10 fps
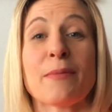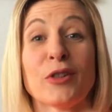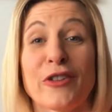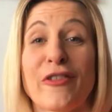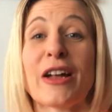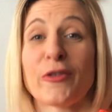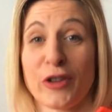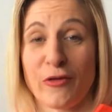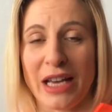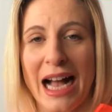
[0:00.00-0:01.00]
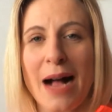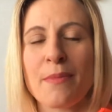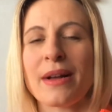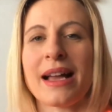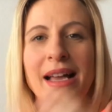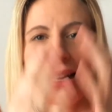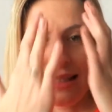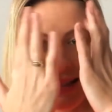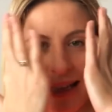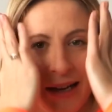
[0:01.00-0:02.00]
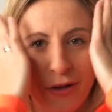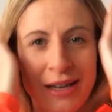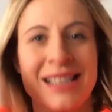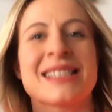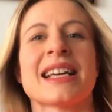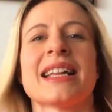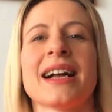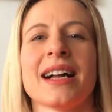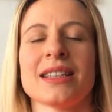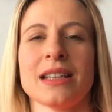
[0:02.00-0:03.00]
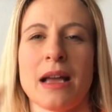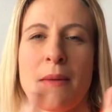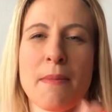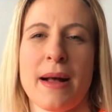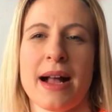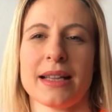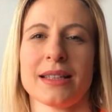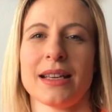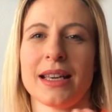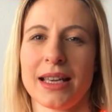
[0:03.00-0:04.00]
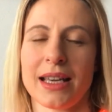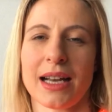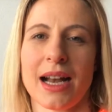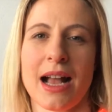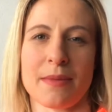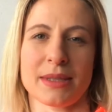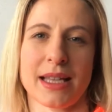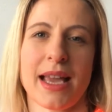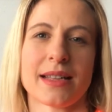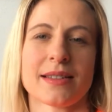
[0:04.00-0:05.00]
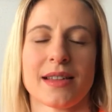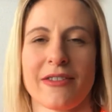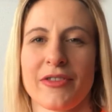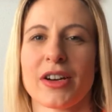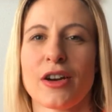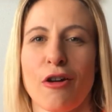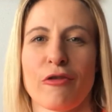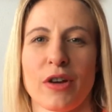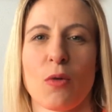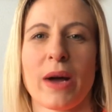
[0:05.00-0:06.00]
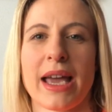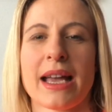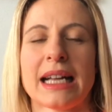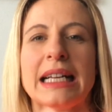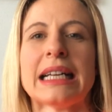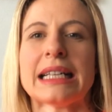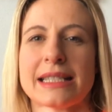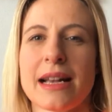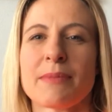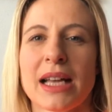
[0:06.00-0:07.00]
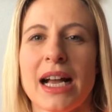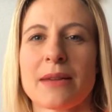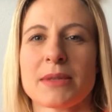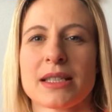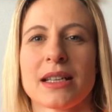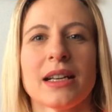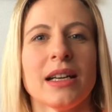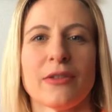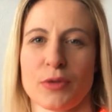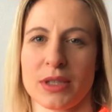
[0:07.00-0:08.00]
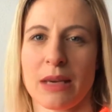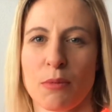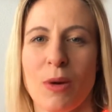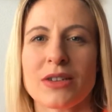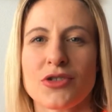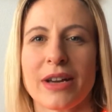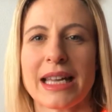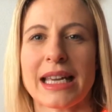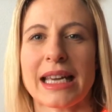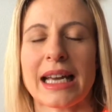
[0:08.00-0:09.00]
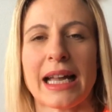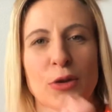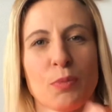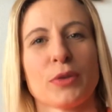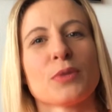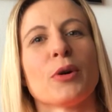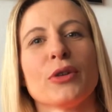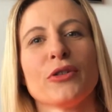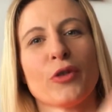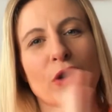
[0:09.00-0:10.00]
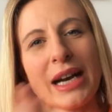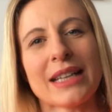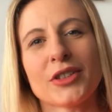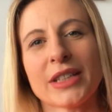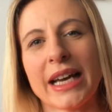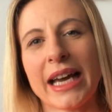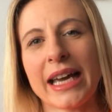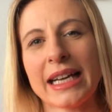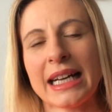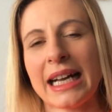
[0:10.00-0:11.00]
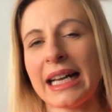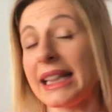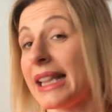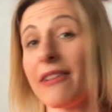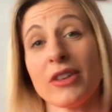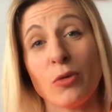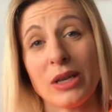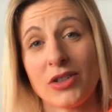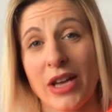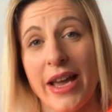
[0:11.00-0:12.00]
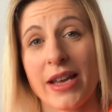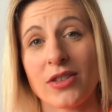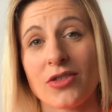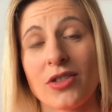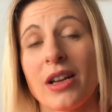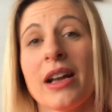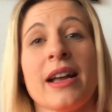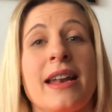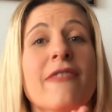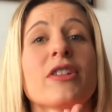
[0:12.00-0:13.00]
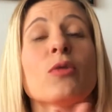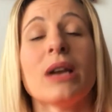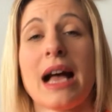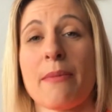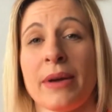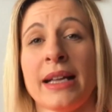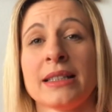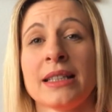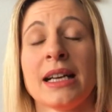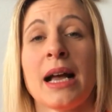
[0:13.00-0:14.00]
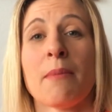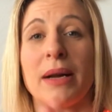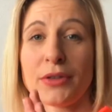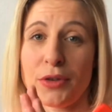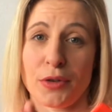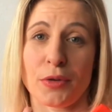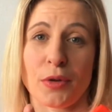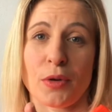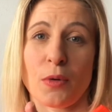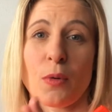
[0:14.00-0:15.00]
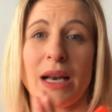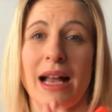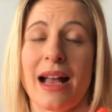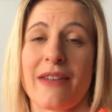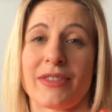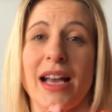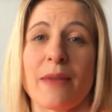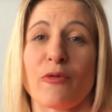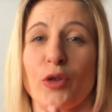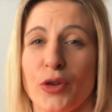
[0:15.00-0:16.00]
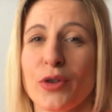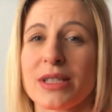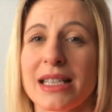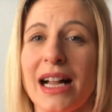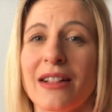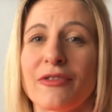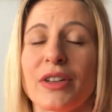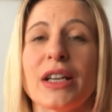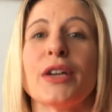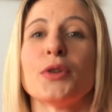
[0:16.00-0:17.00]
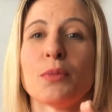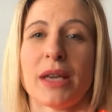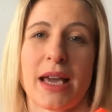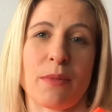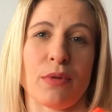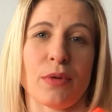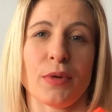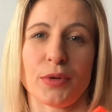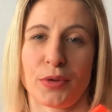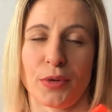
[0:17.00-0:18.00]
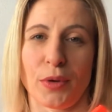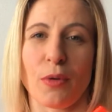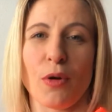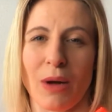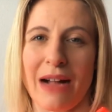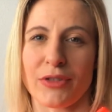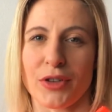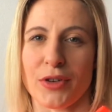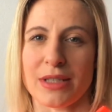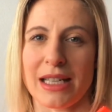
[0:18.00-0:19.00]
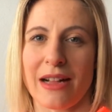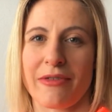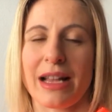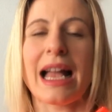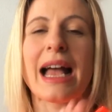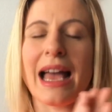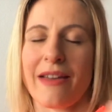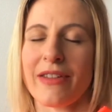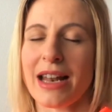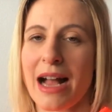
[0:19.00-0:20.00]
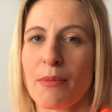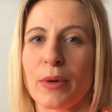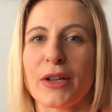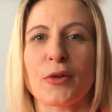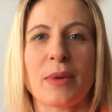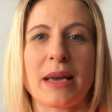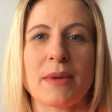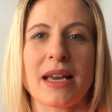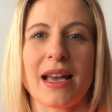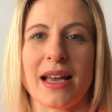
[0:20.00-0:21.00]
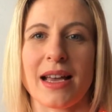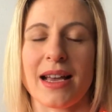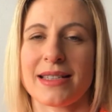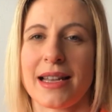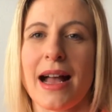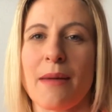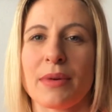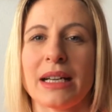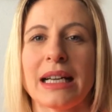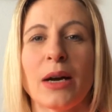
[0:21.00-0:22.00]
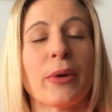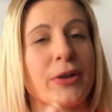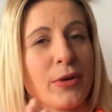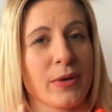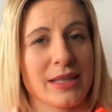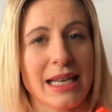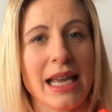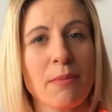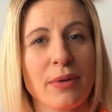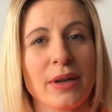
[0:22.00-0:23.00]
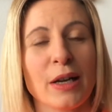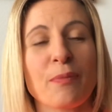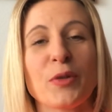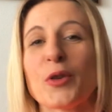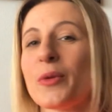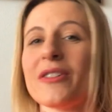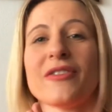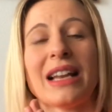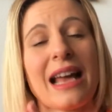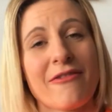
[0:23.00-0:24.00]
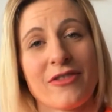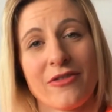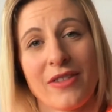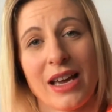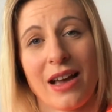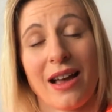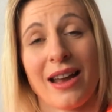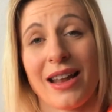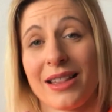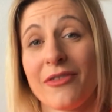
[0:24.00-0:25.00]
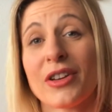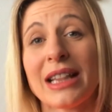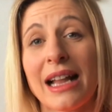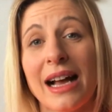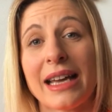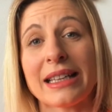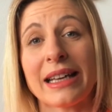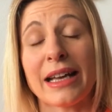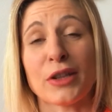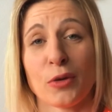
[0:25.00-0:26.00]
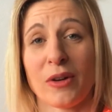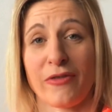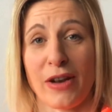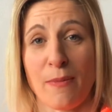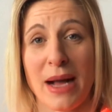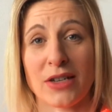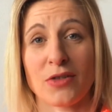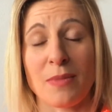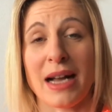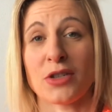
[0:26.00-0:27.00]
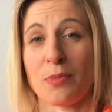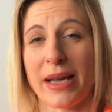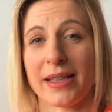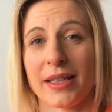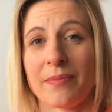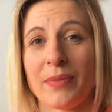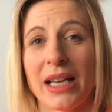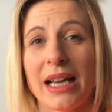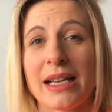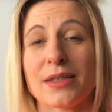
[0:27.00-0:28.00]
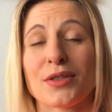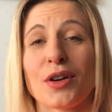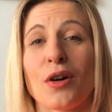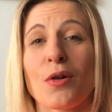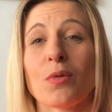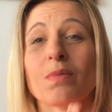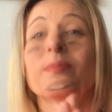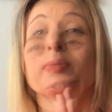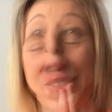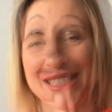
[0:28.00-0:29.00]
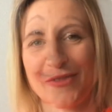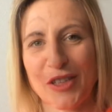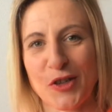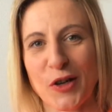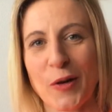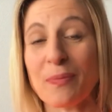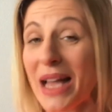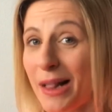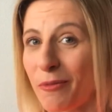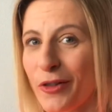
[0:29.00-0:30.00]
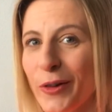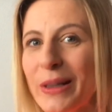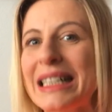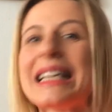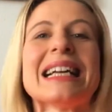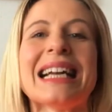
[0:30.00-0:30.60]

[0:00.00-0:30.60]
I'm not a fan of giving up, and I rarely say that, but here I'm saying this in a very loving way. Sometimes if you skip one training and you postpone it for another day, nothing will change, nothing will happen, but you will have time for yourself to be able to look after yourself. Have a nap when your baby has a nap. When you sleep, you will feel everything in a different light and you will feel much better. I hope that you found this video helpful.